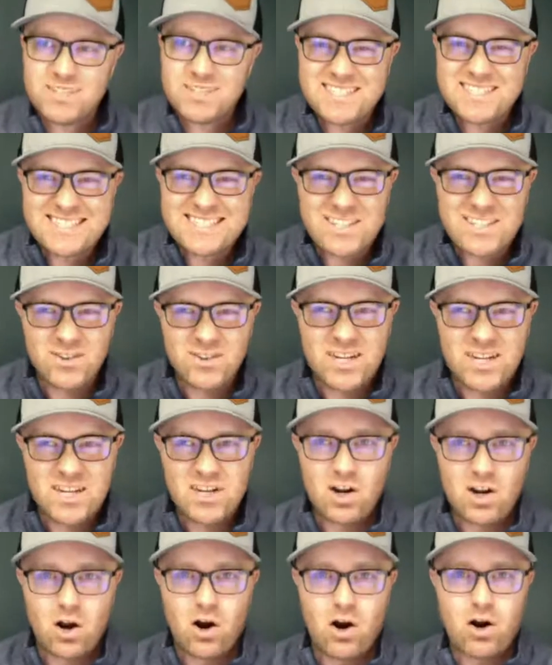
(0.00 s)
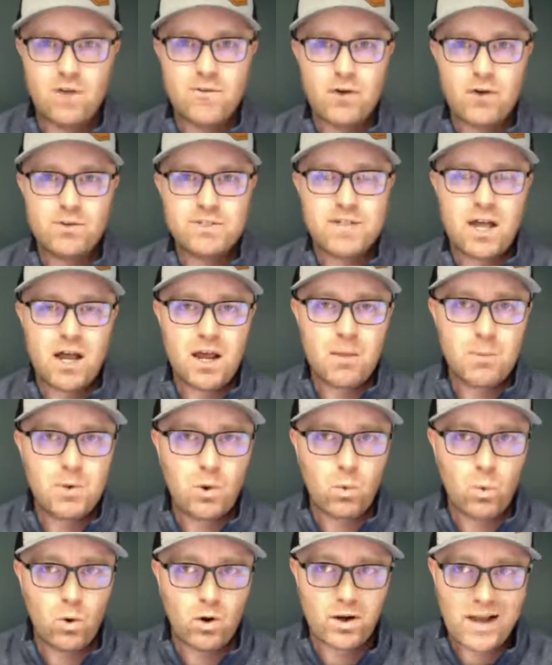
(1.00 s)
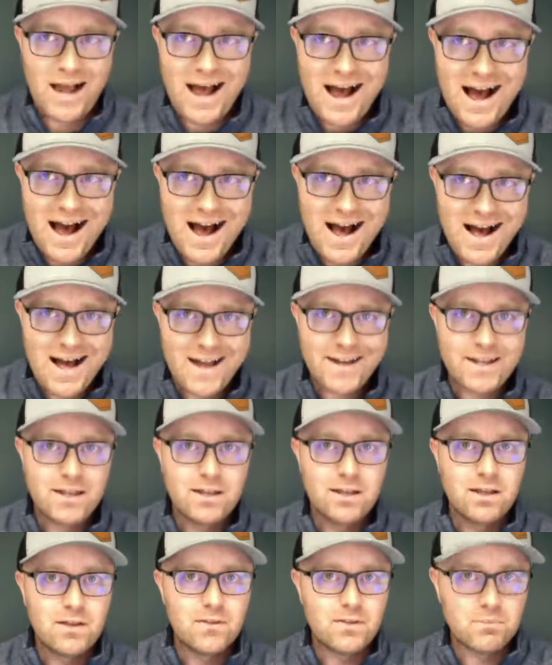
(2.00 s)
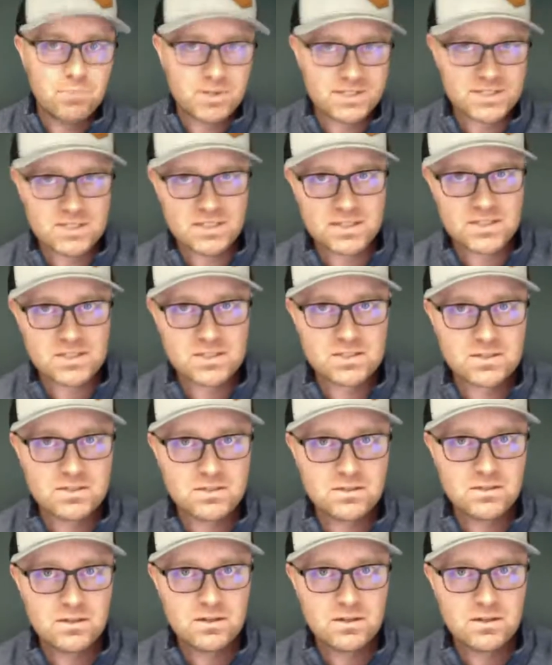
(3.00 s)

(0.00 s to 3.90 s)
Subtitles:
we still need to carve out time to work on the business.